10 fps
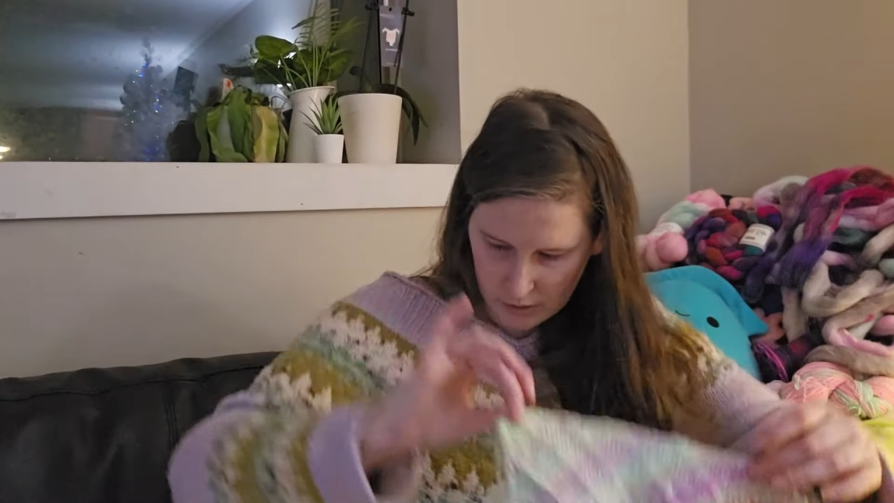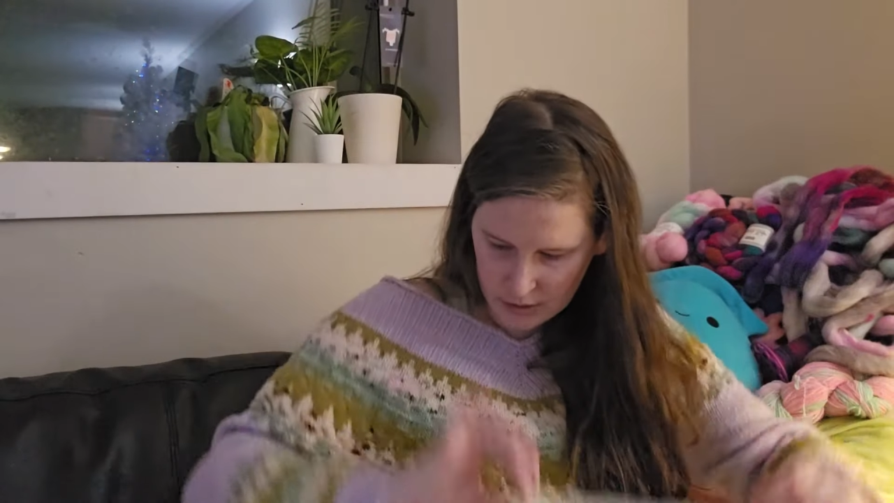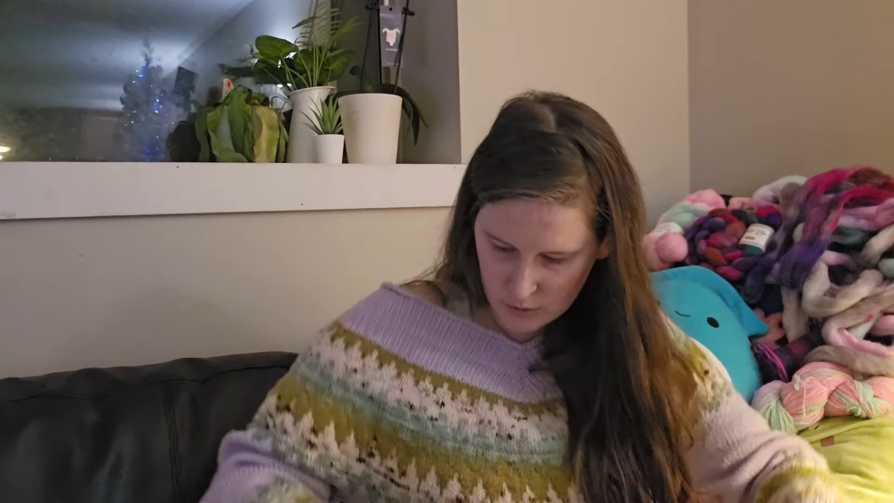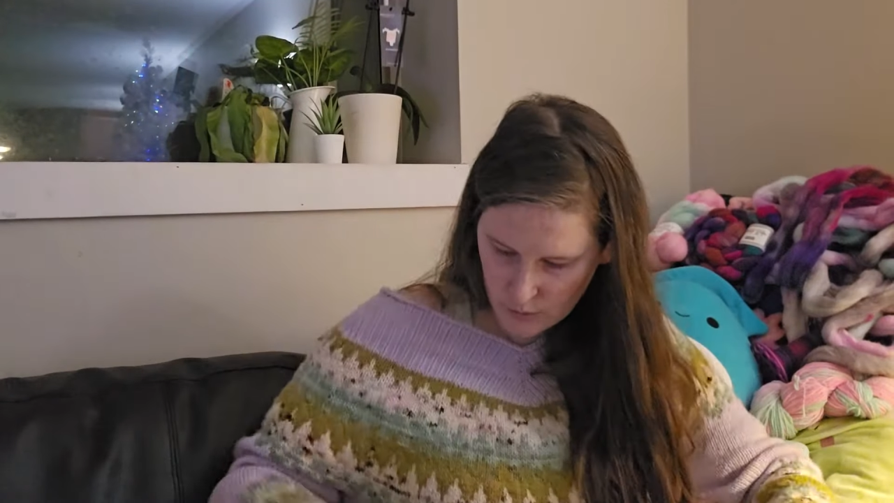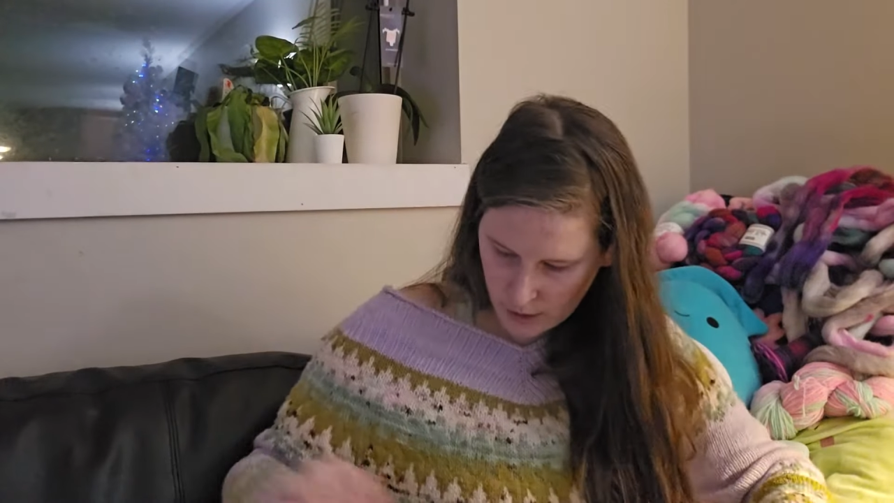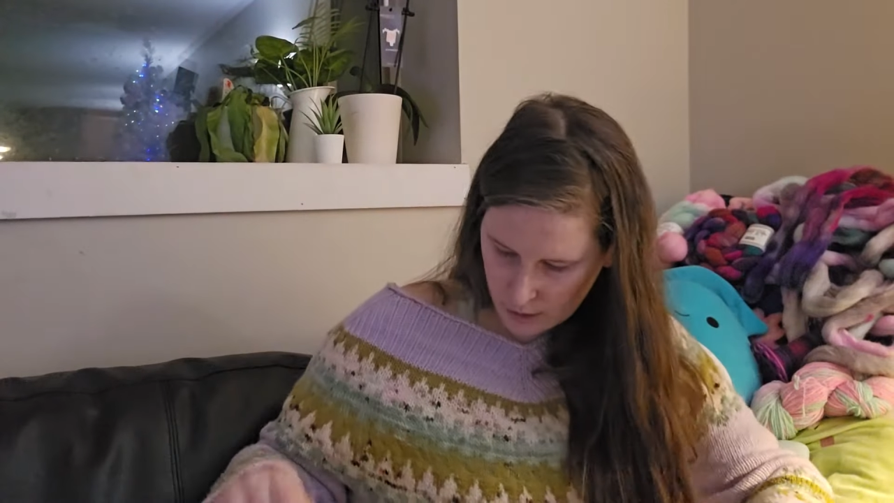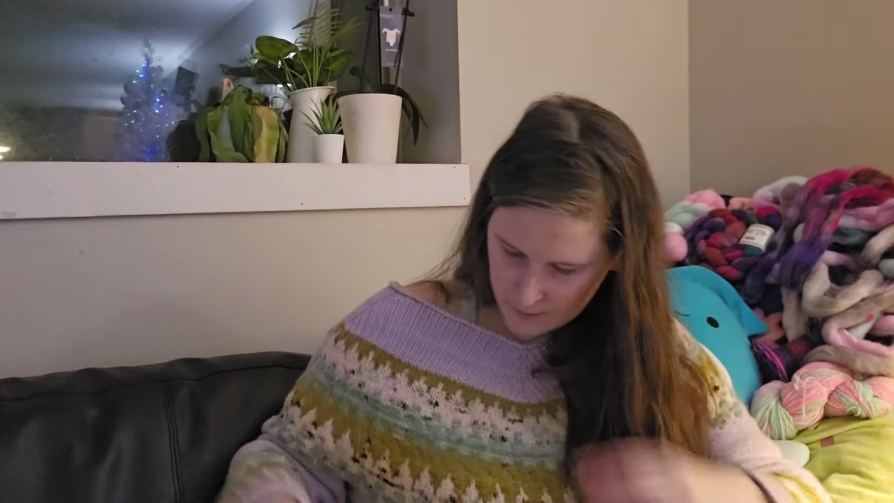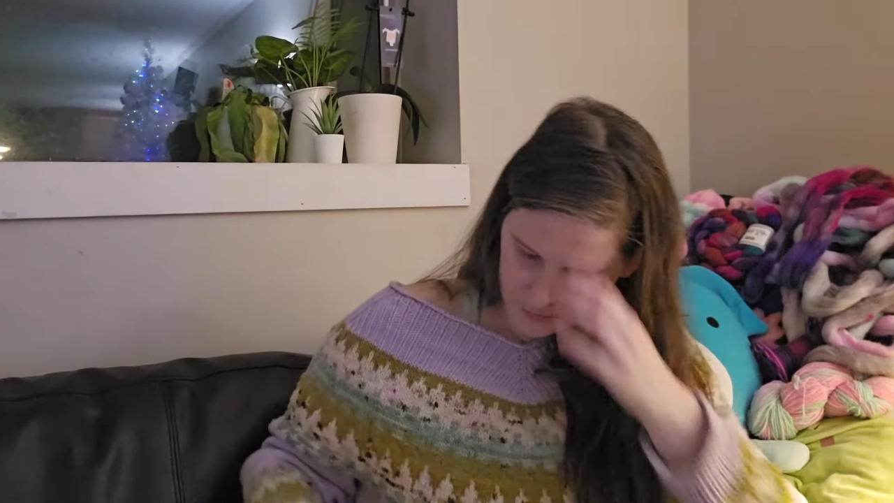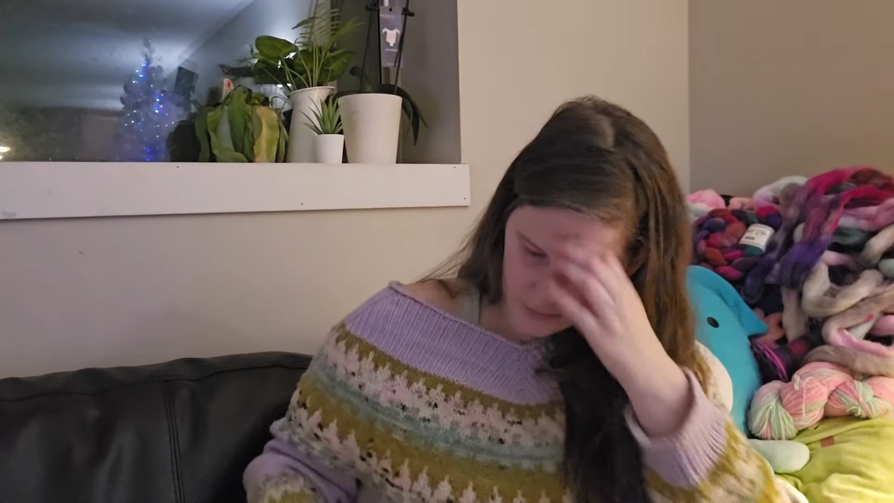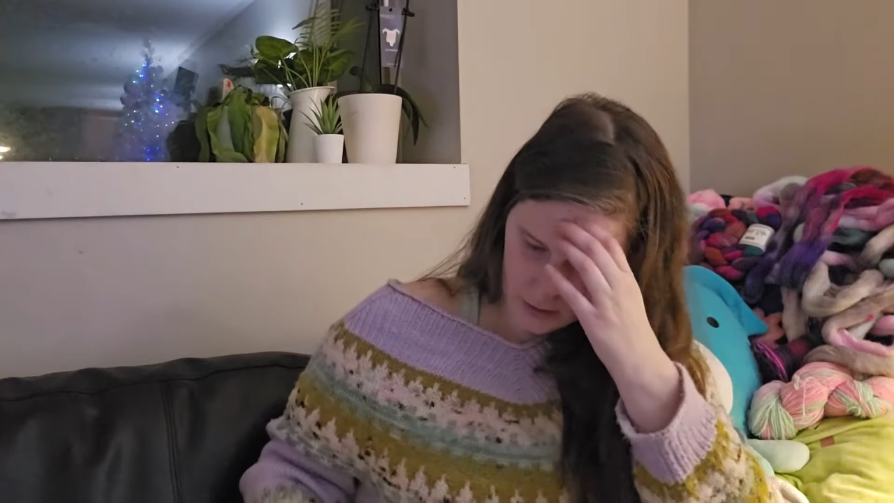as well.
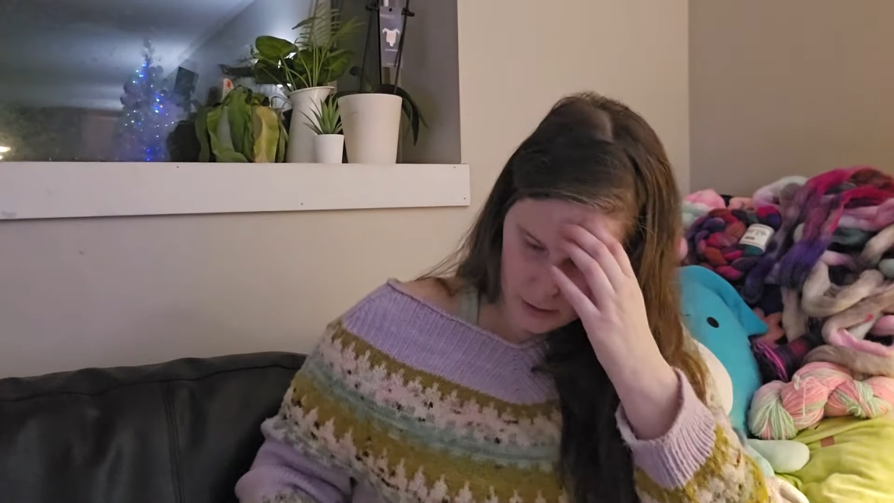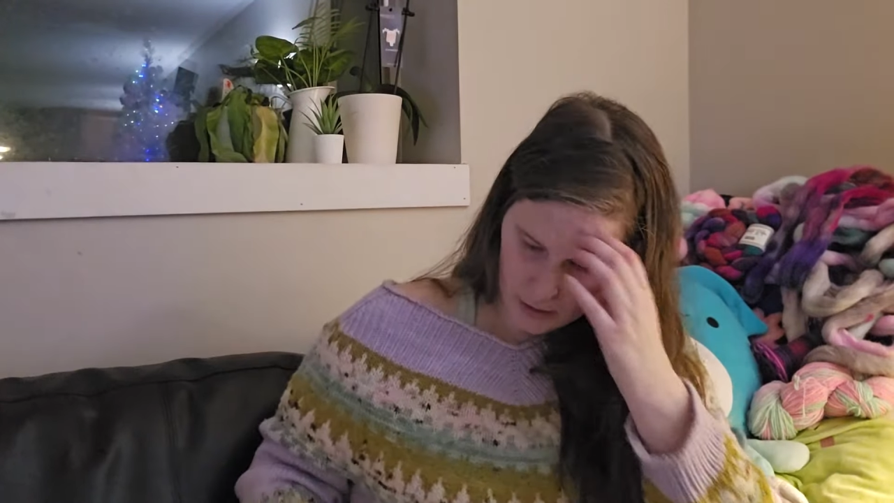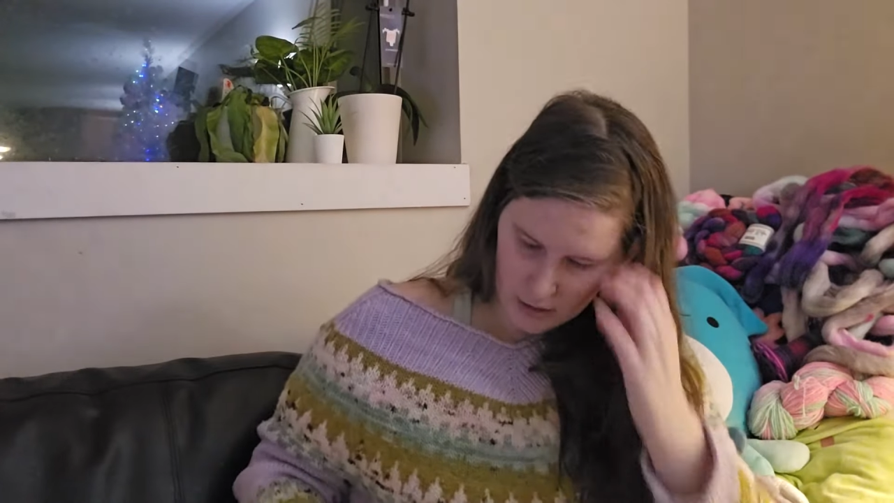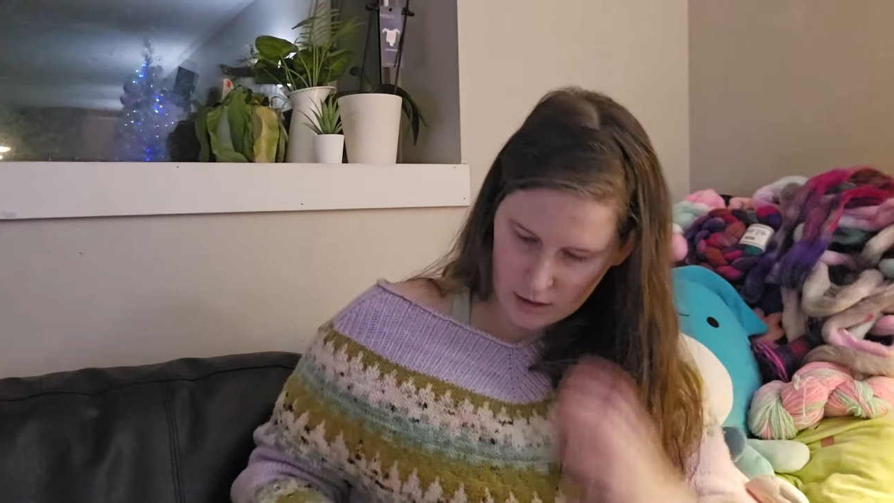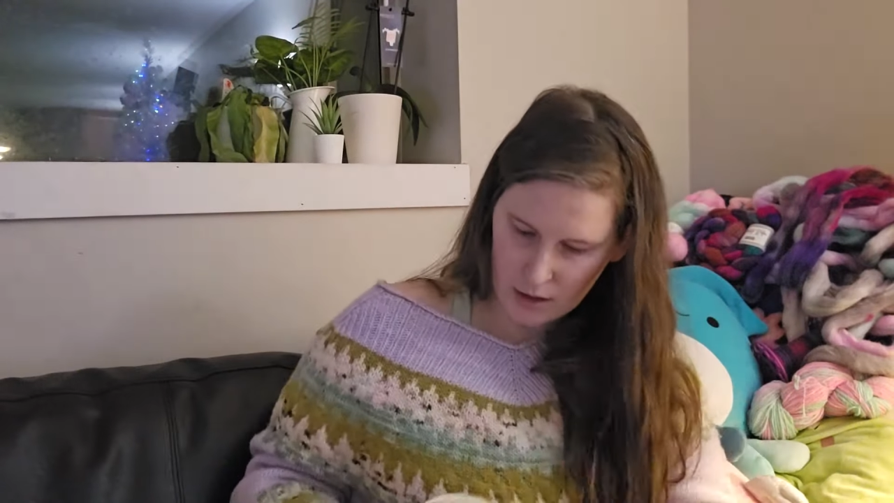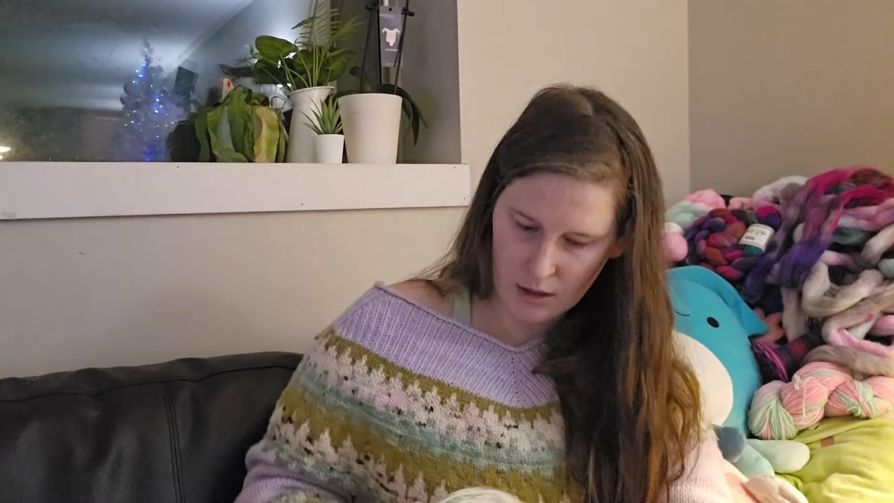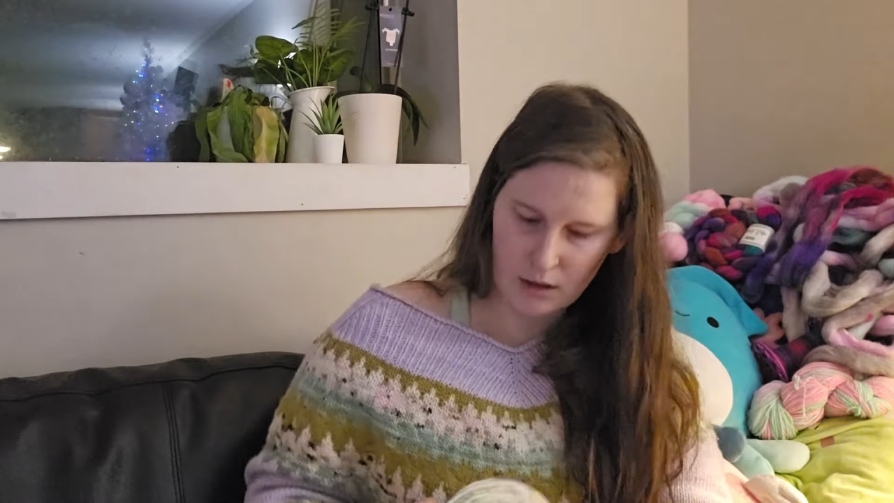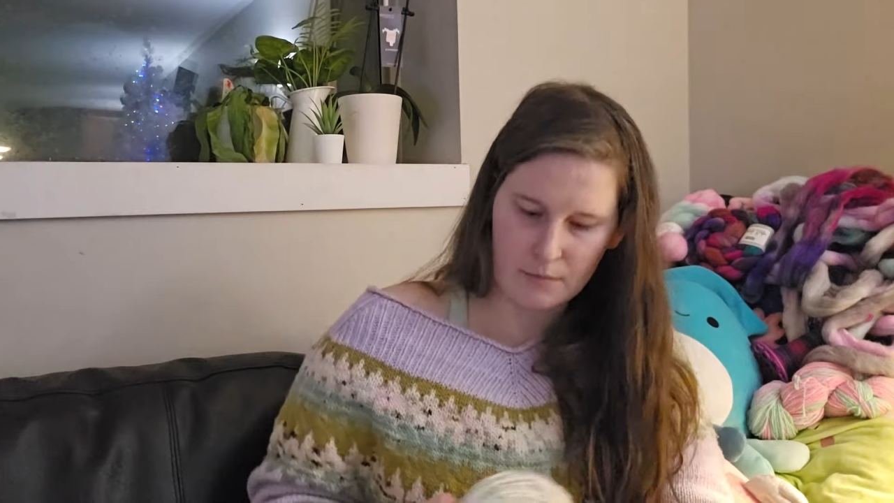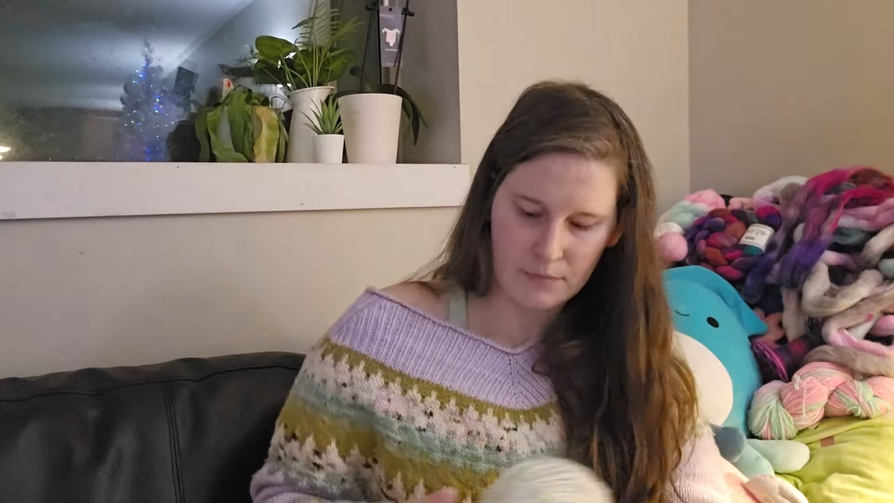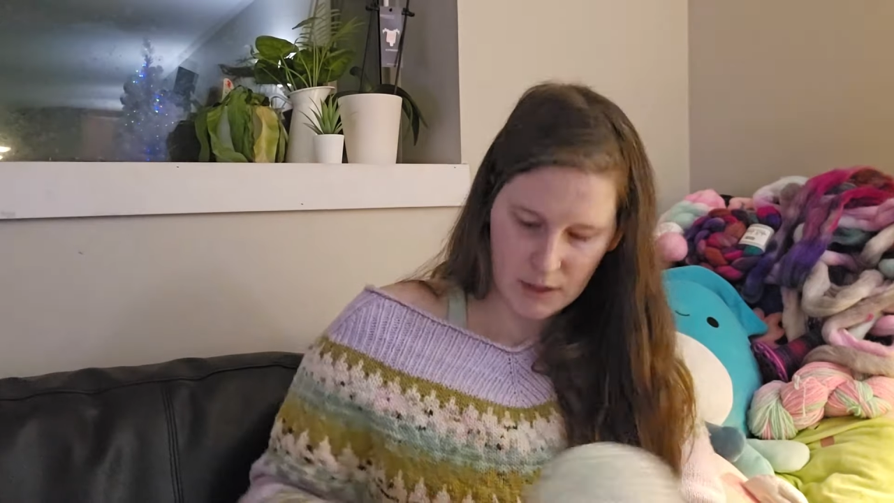The